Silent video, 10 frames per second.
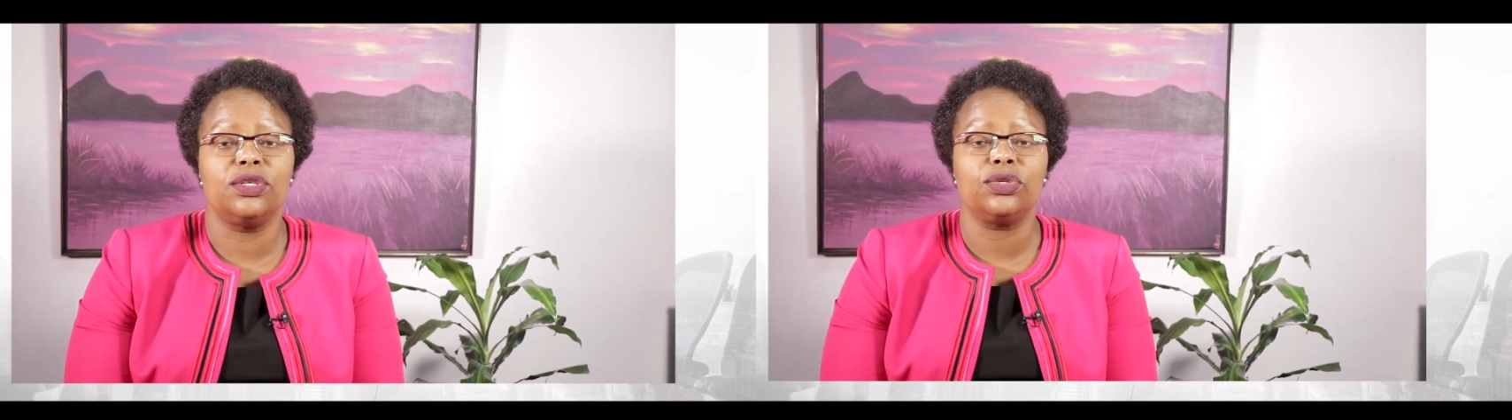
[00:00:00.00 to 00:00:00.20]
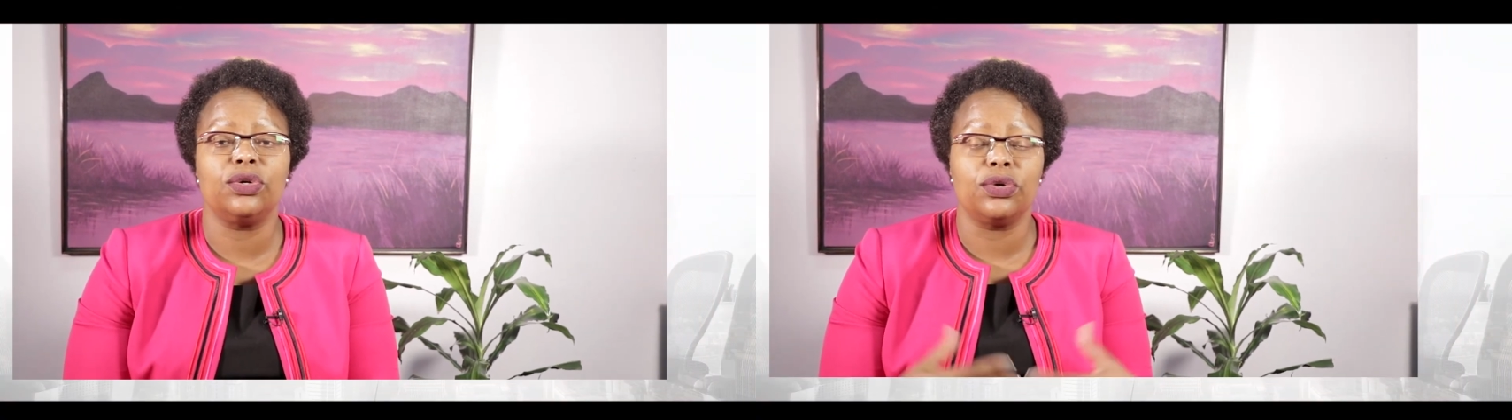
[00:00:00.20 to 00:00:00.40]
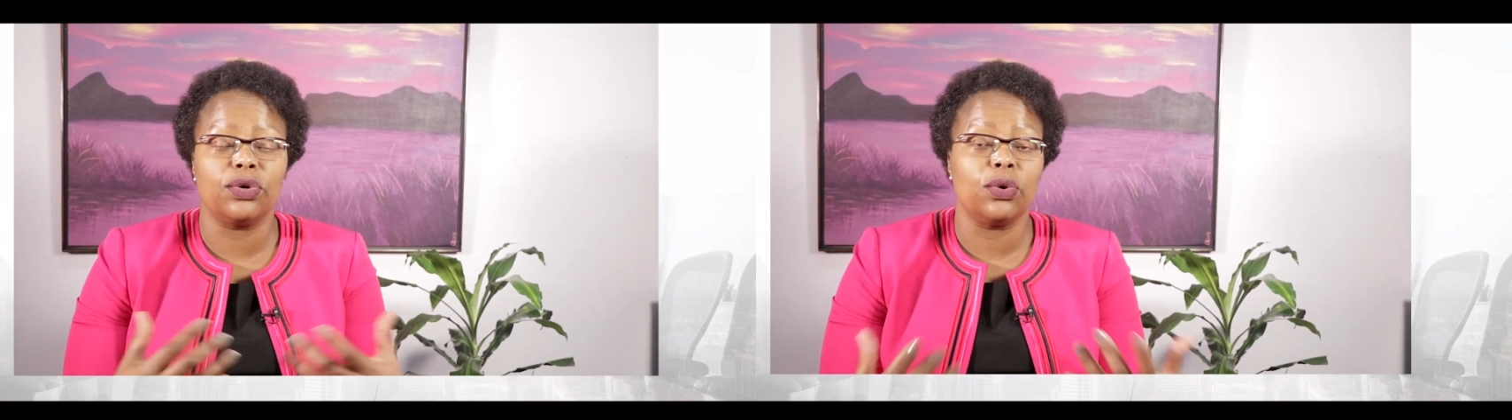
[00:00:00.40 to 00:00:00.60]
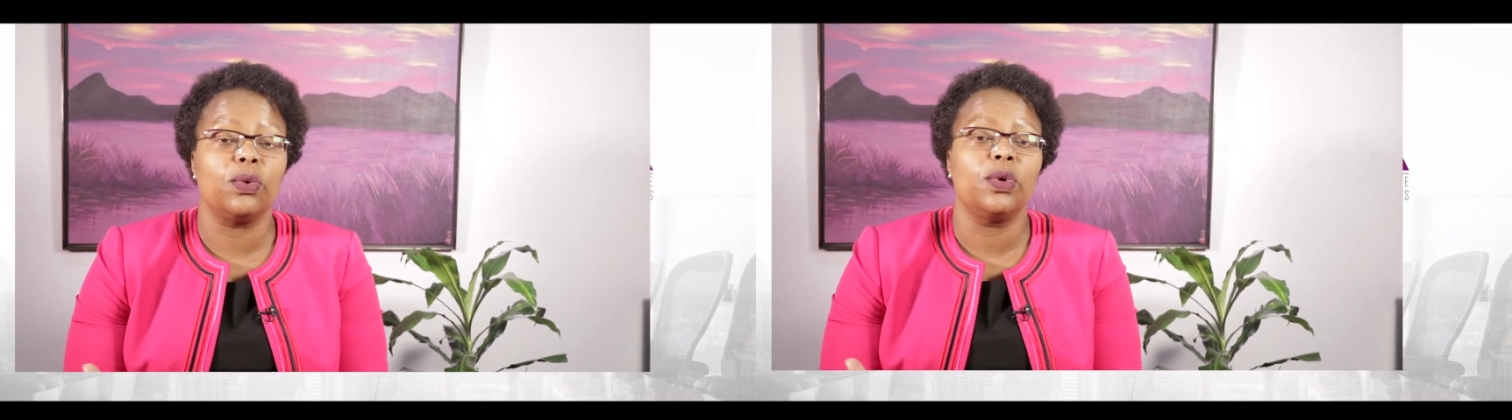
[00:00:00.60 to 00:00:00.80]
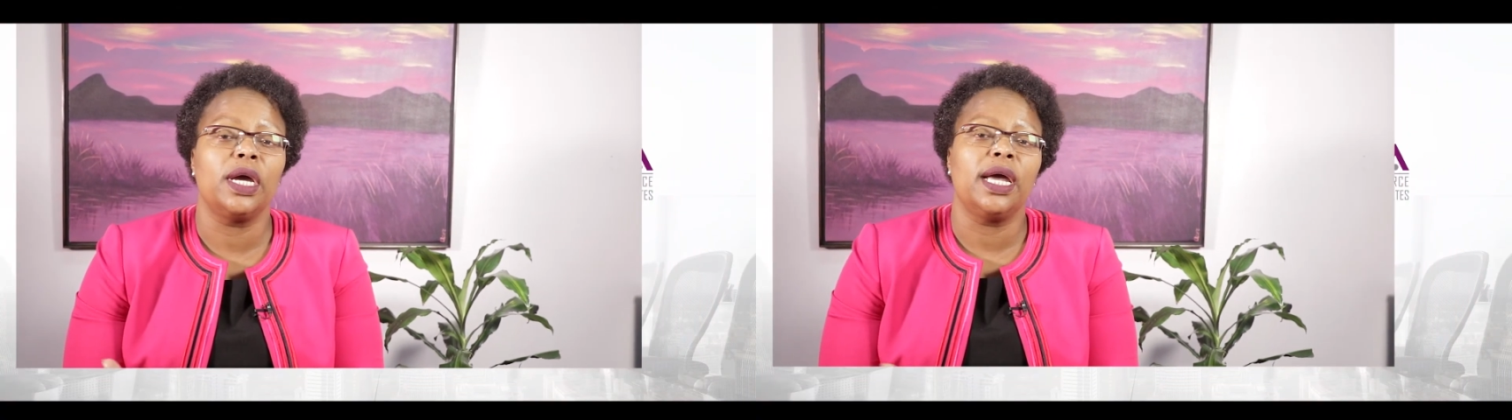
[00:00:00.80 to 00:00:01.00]
to
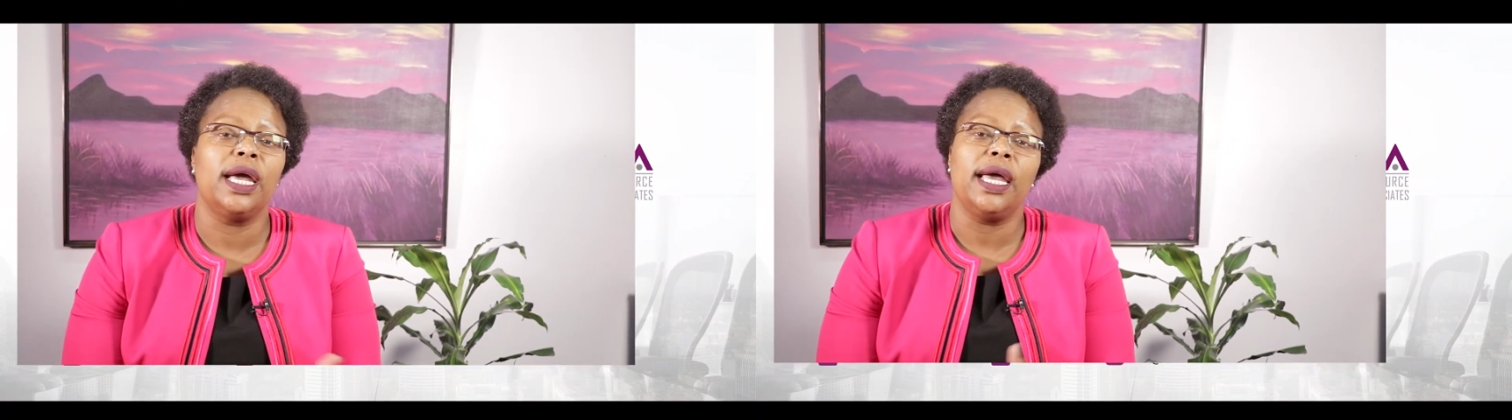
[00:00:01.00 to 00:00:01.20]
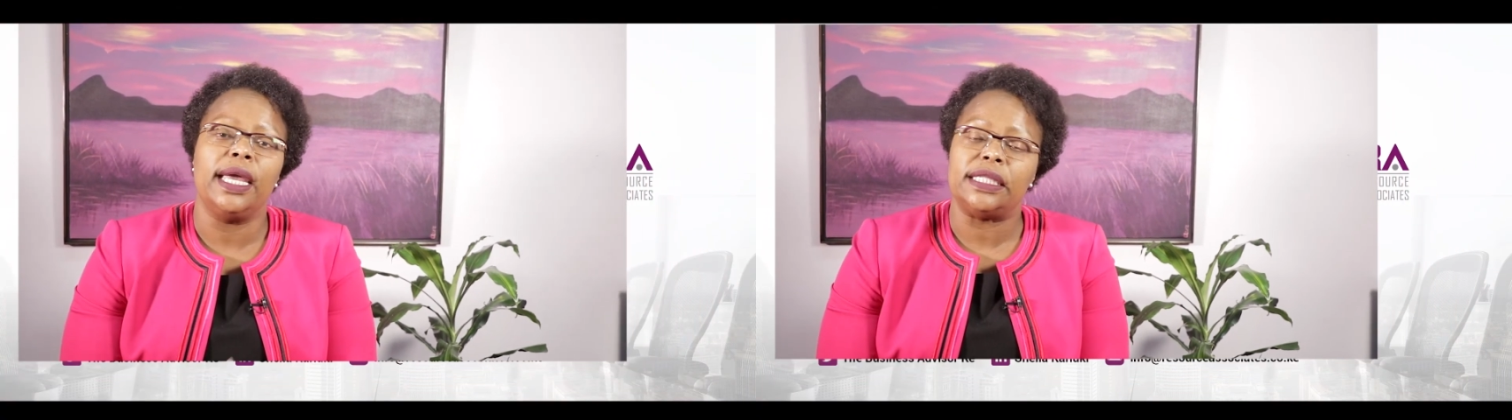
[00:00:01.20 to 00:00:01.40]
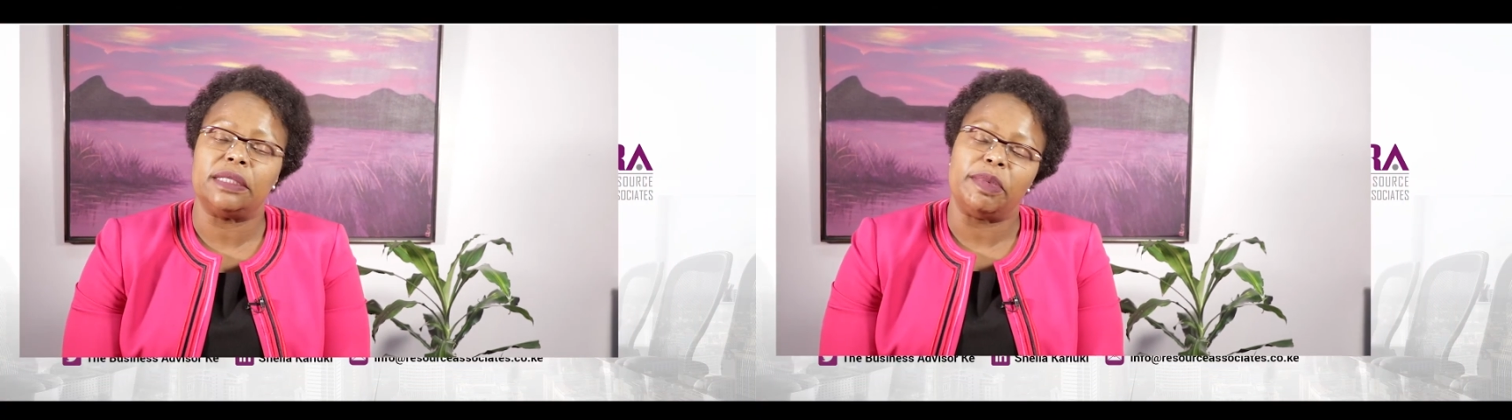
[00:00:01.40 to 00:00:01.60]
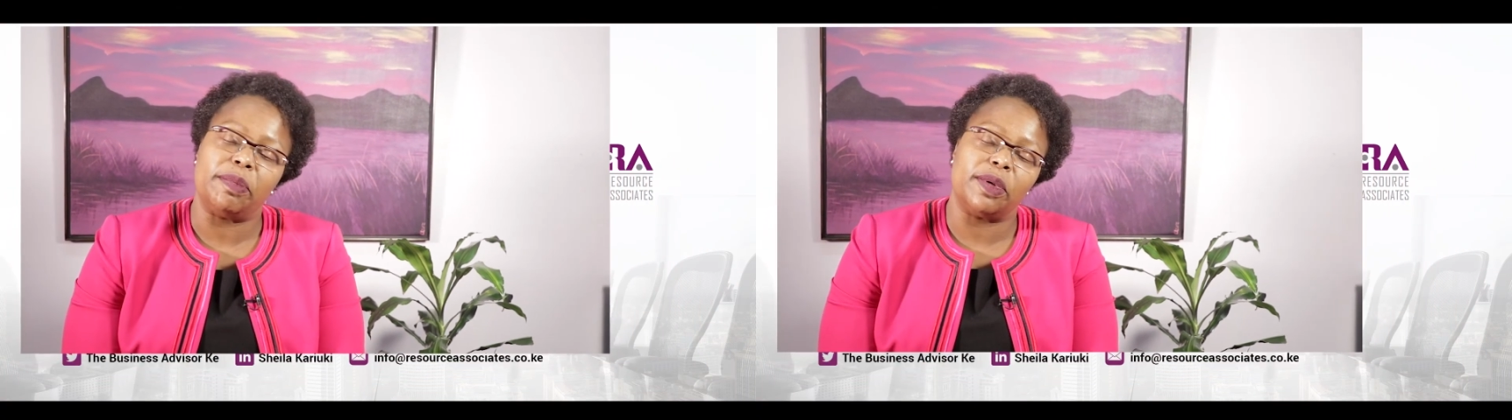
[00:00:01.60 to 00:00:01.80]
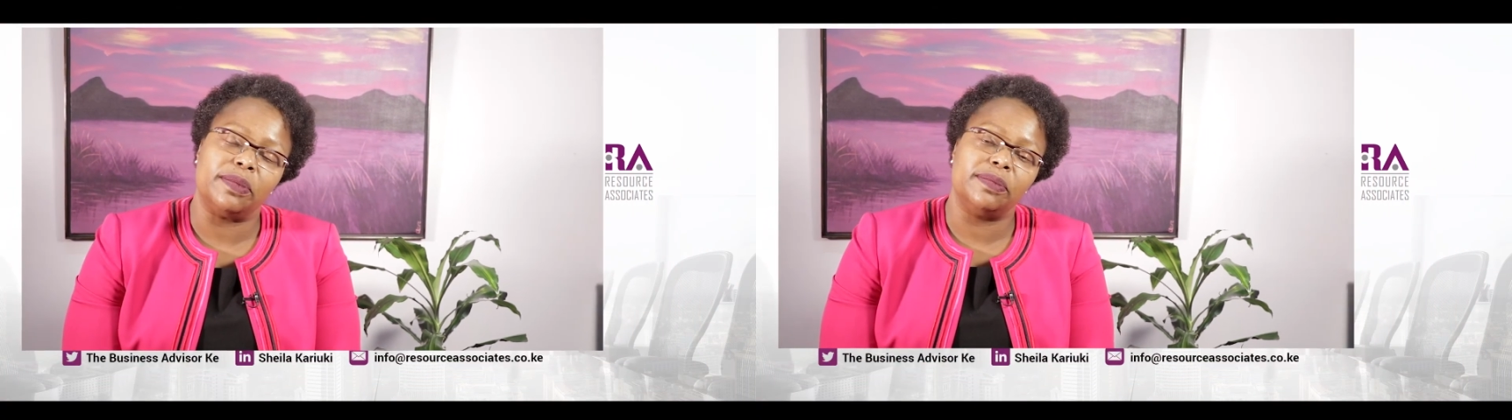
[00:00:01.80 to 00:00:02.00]
grow its
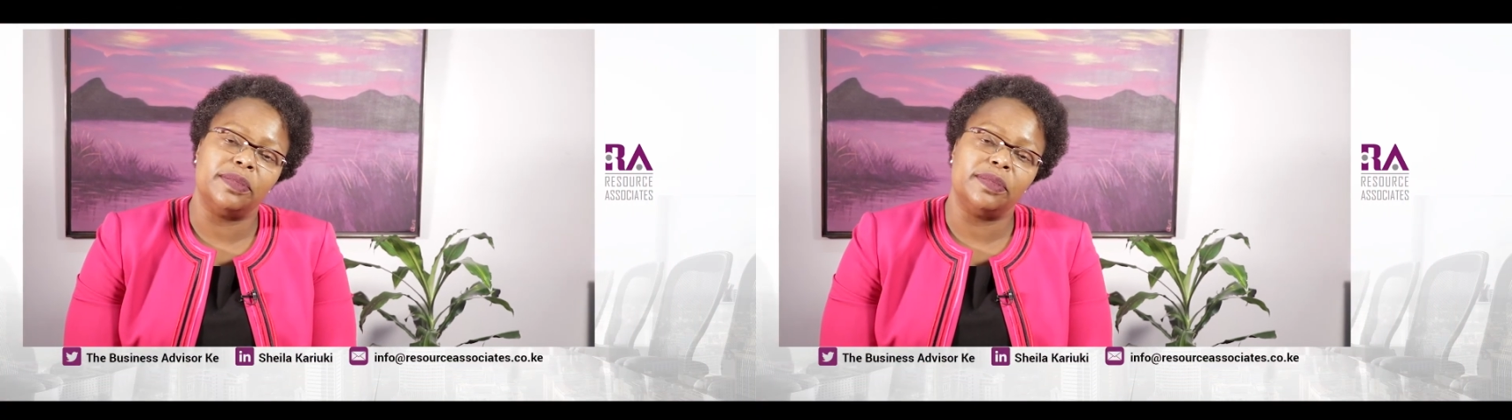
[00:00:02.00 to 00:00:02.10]
people.